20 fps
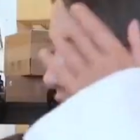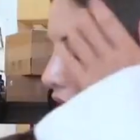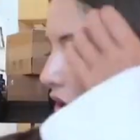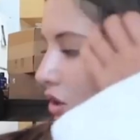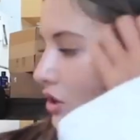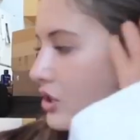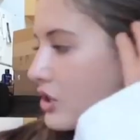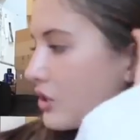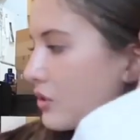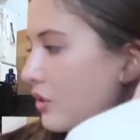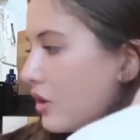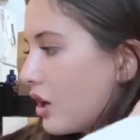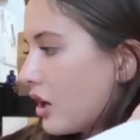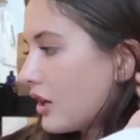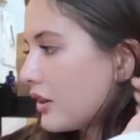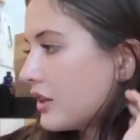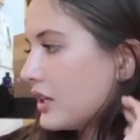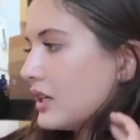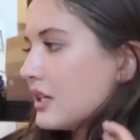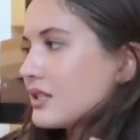I also
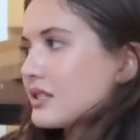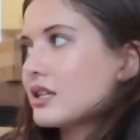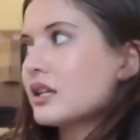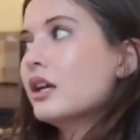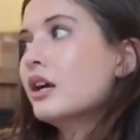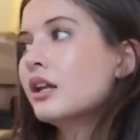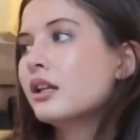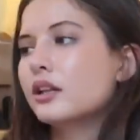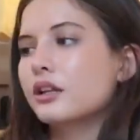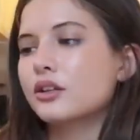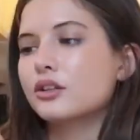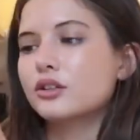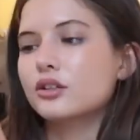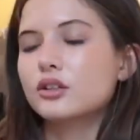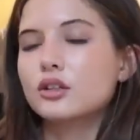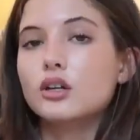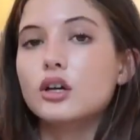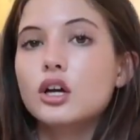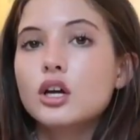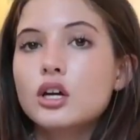got these
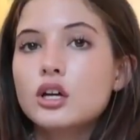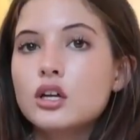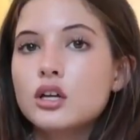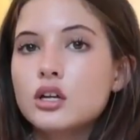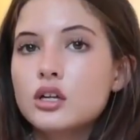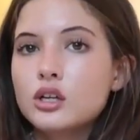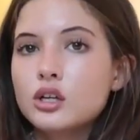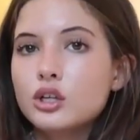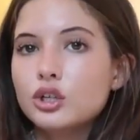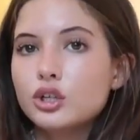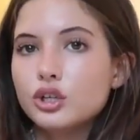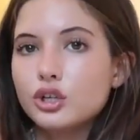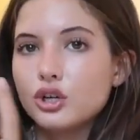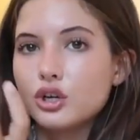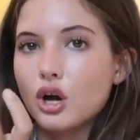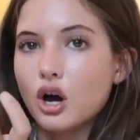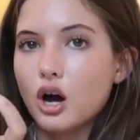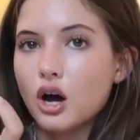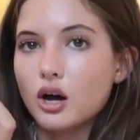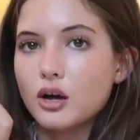little
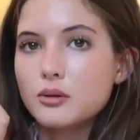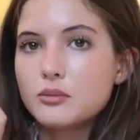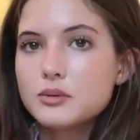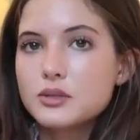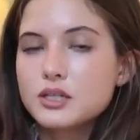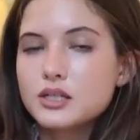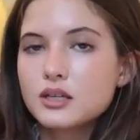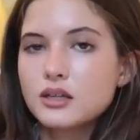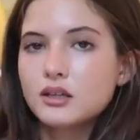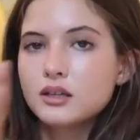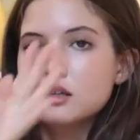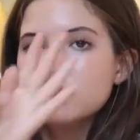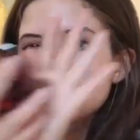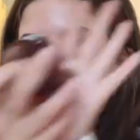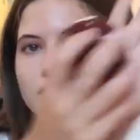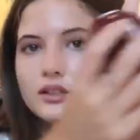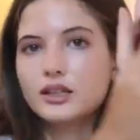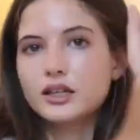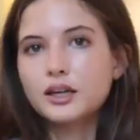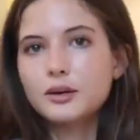knobs,
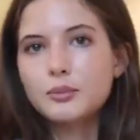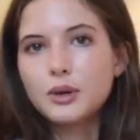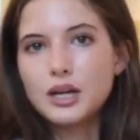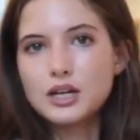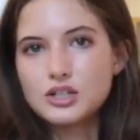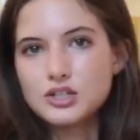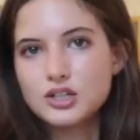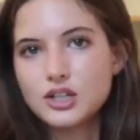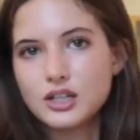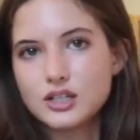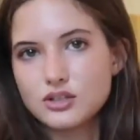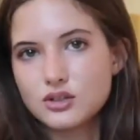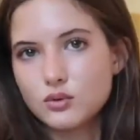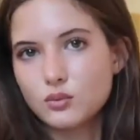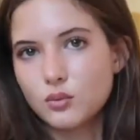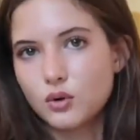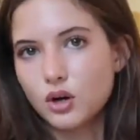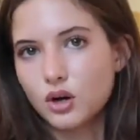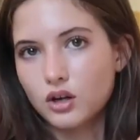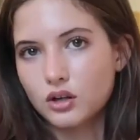like imagine that's
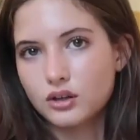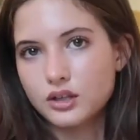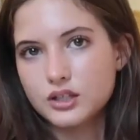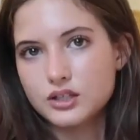the wall.